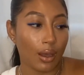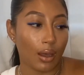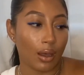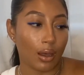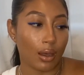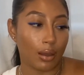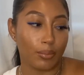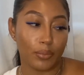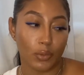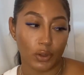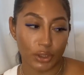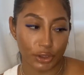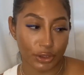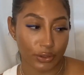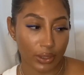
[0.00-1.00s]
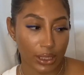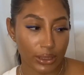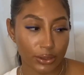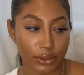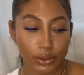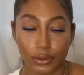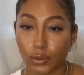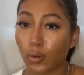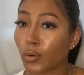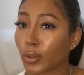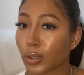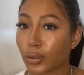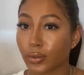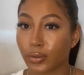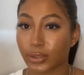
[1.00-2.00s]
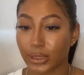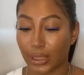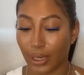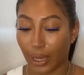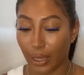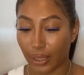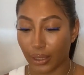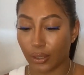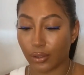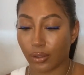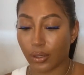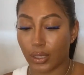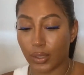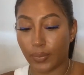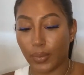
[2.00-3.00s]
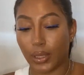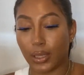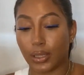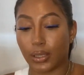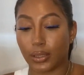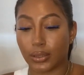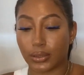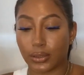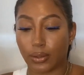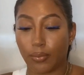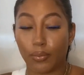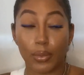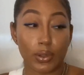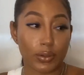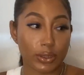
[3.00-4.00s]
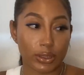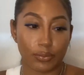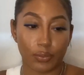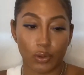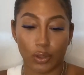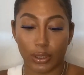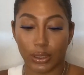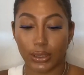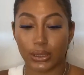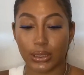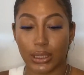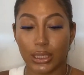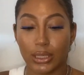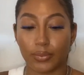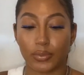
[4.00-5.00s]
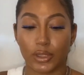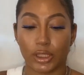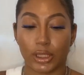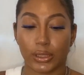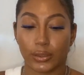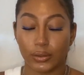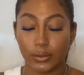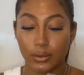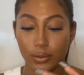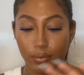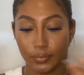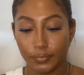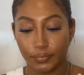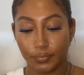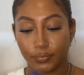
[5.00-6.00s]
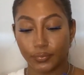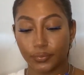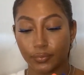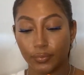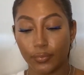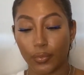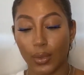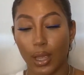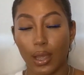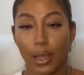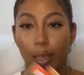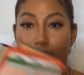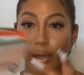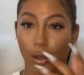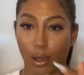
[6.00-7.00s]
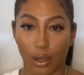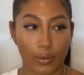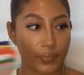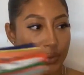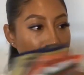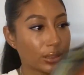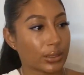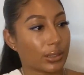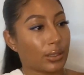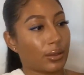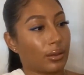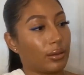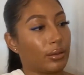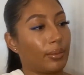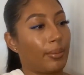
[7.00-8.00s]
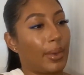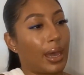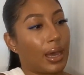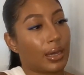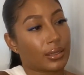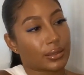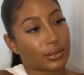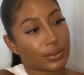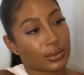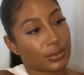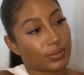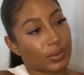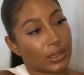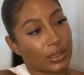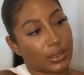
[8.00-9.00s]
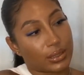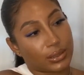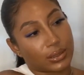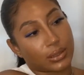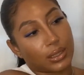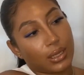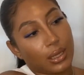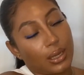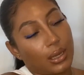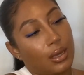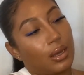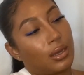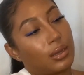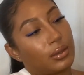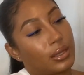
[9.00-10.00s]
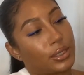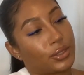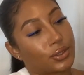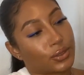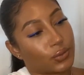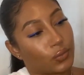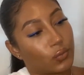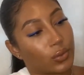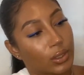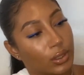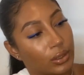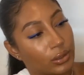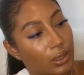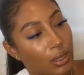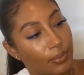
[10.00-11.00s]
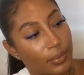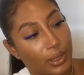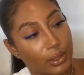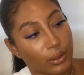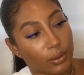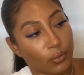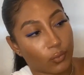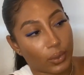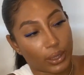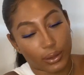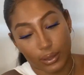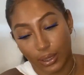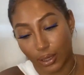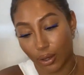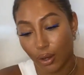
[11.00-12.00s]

moisturizers, oils, and eye cream is most important to keep chilled. And obviously the masks, because they just work a lot better when they